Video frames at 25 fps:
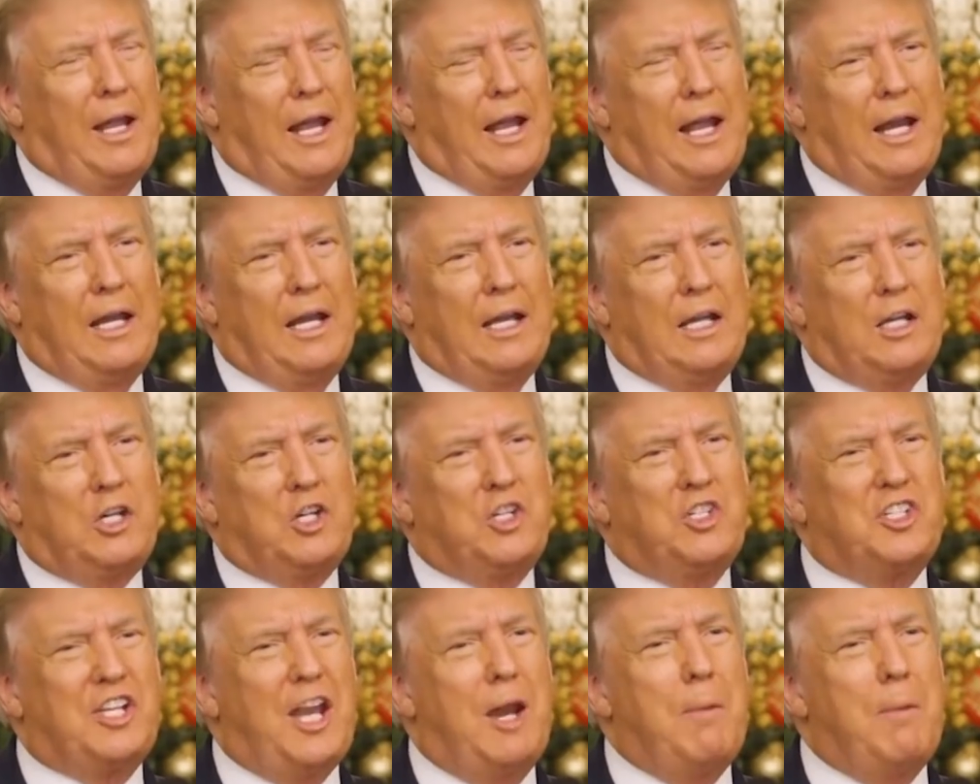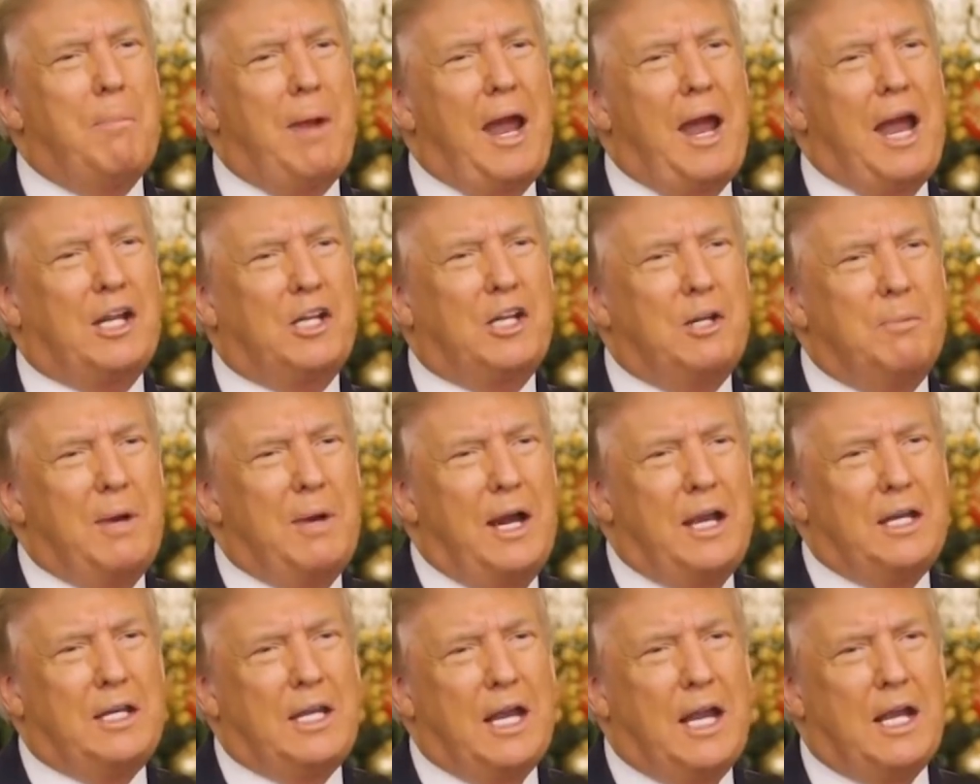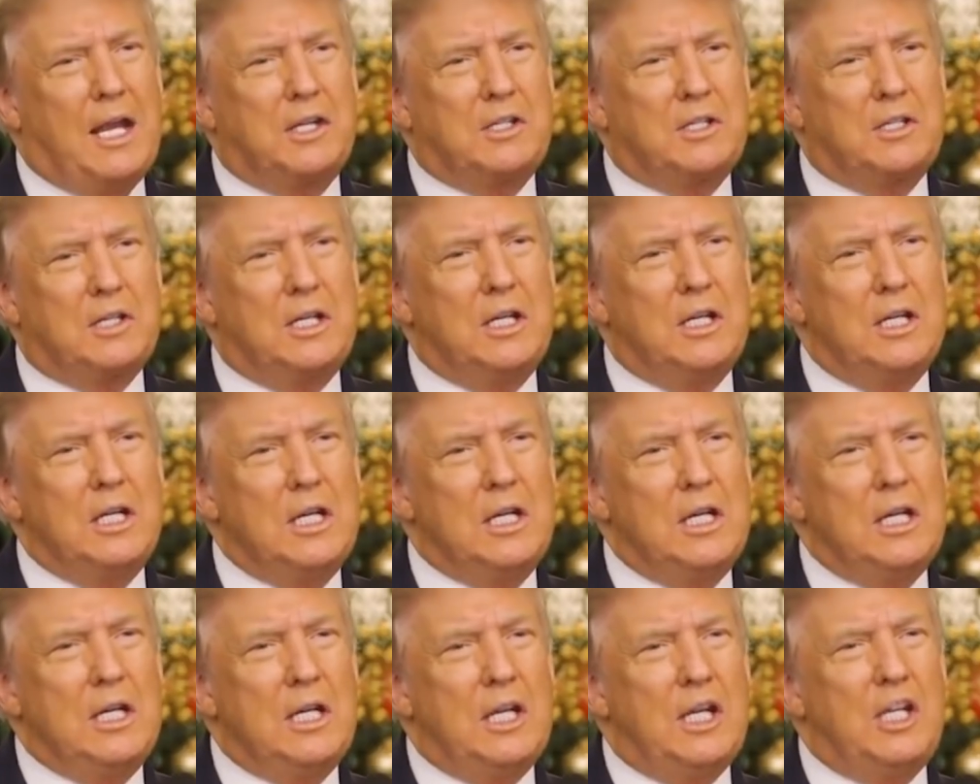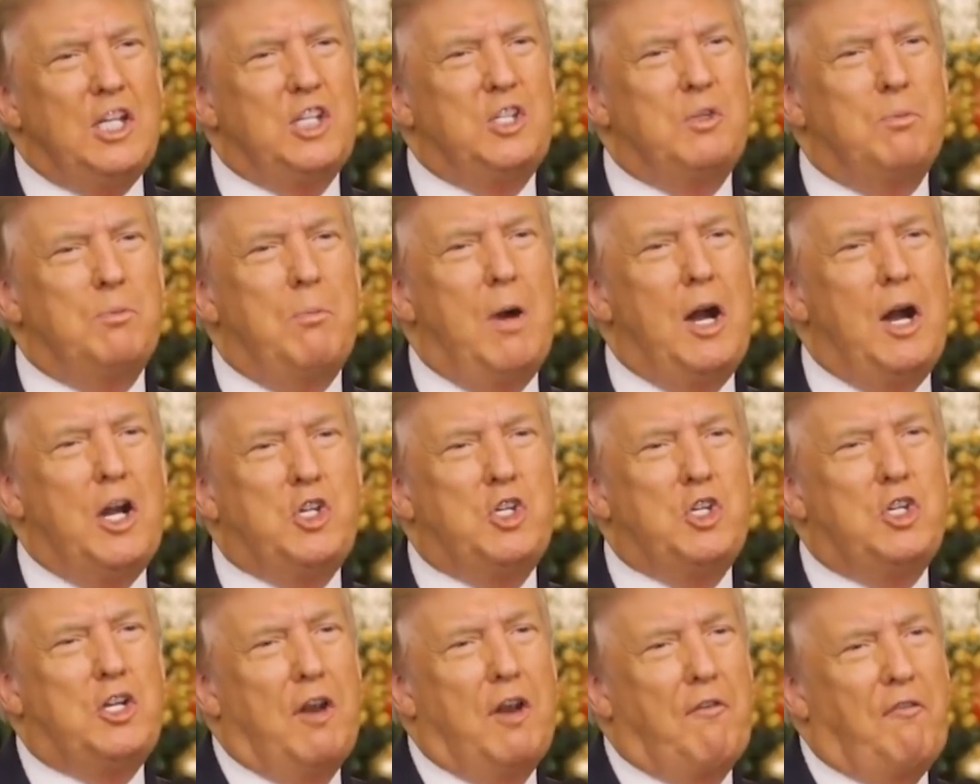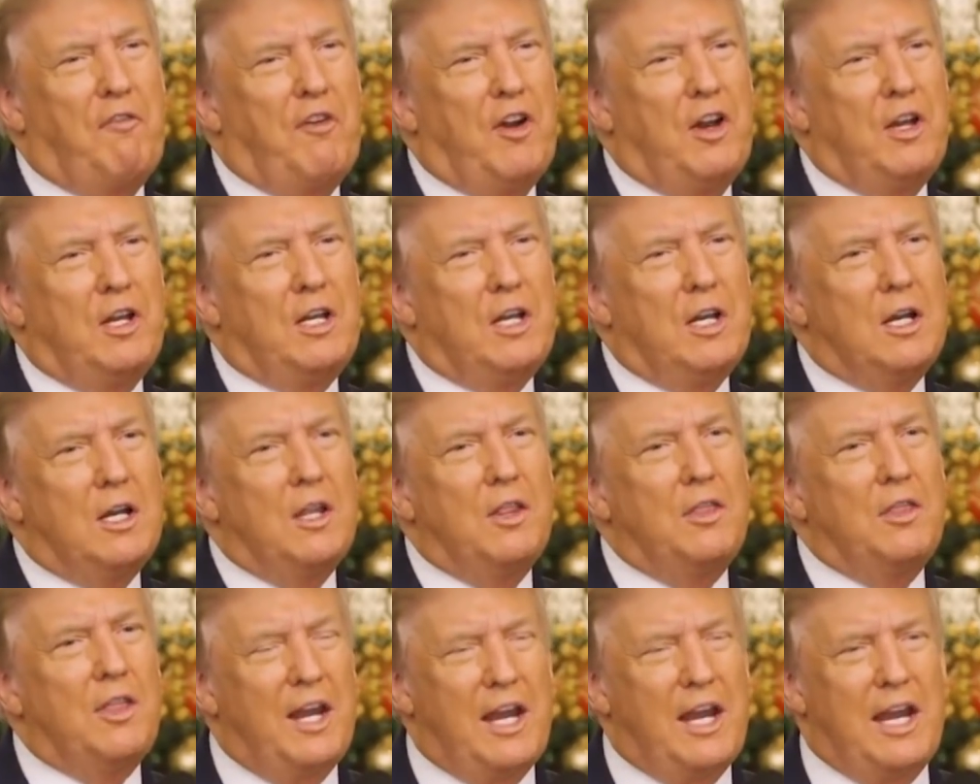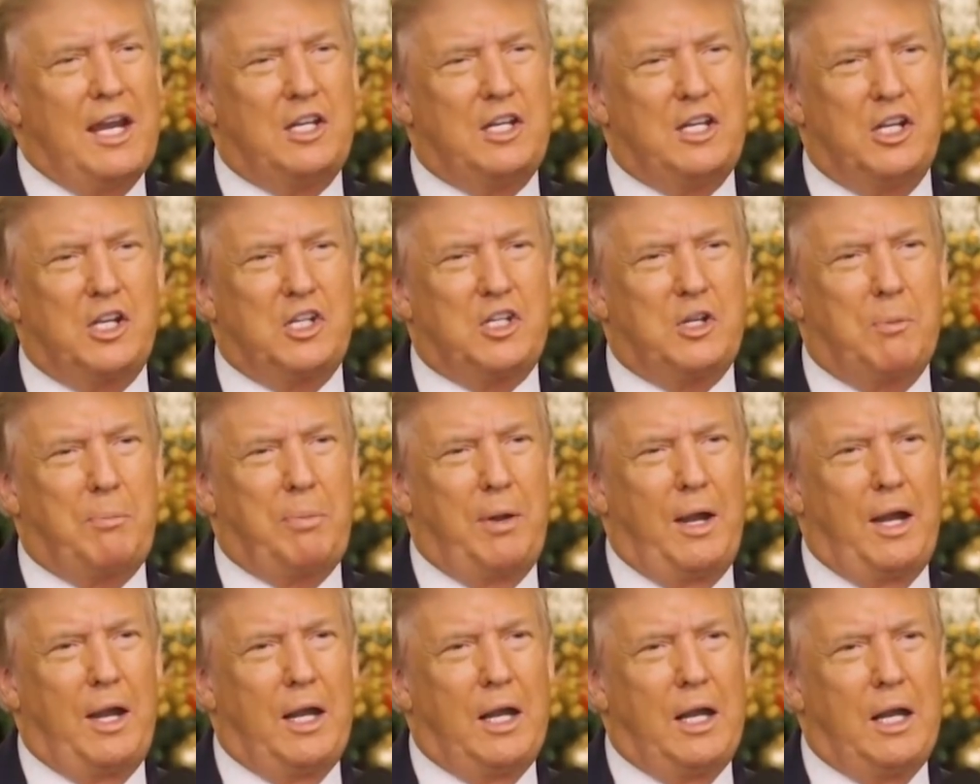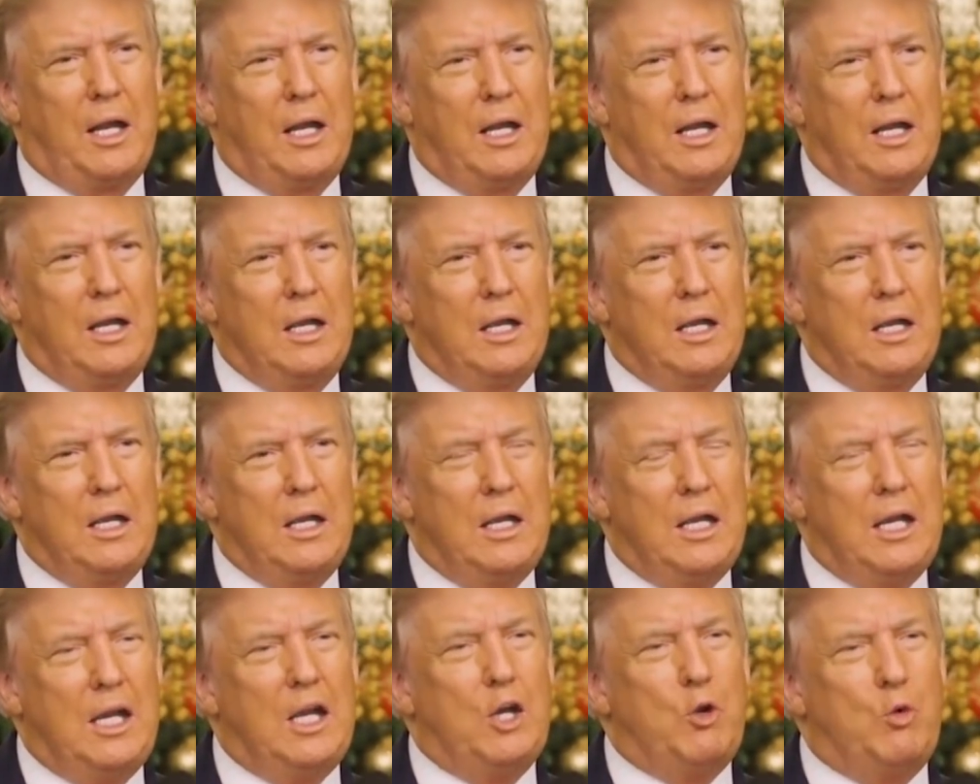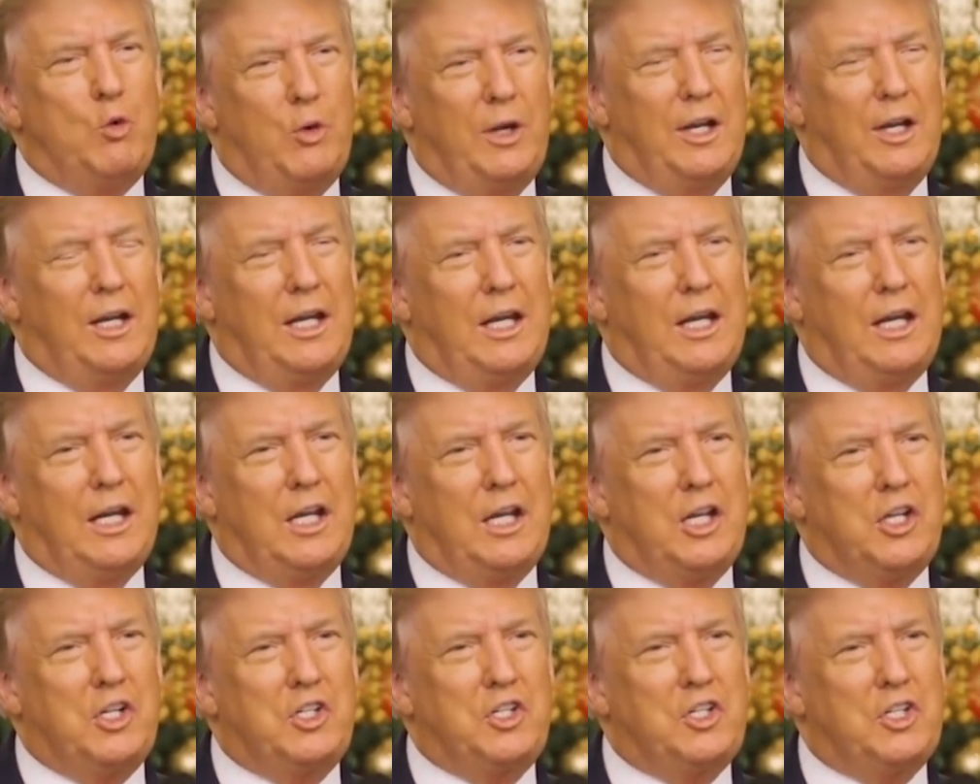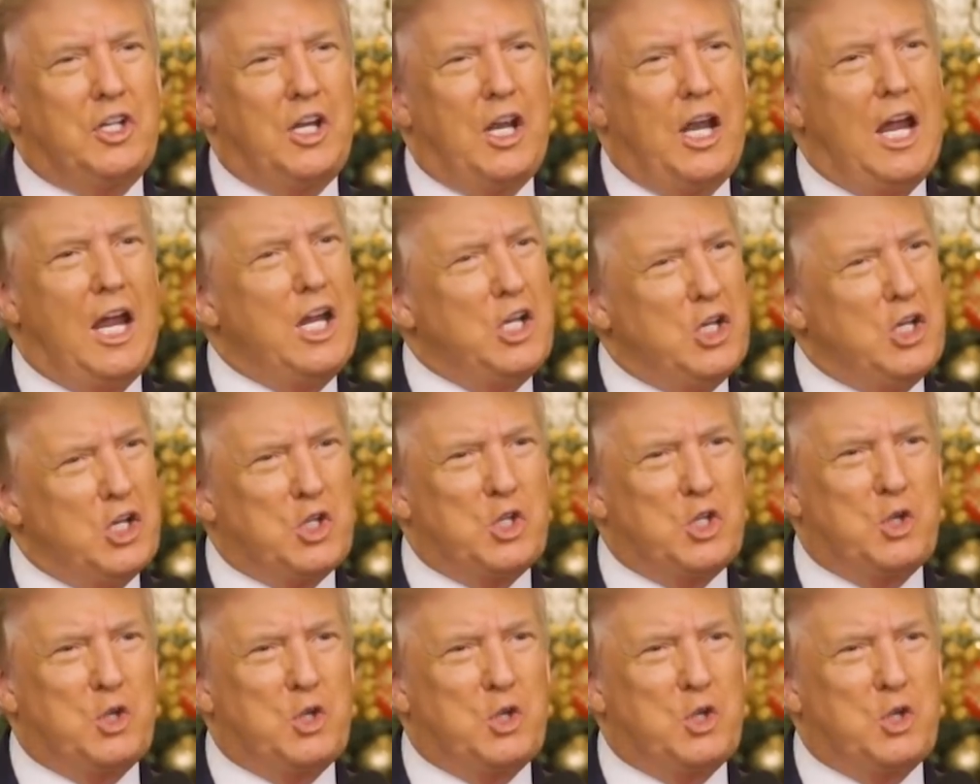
planning to send back to my desk is much different than anticipated. It really is a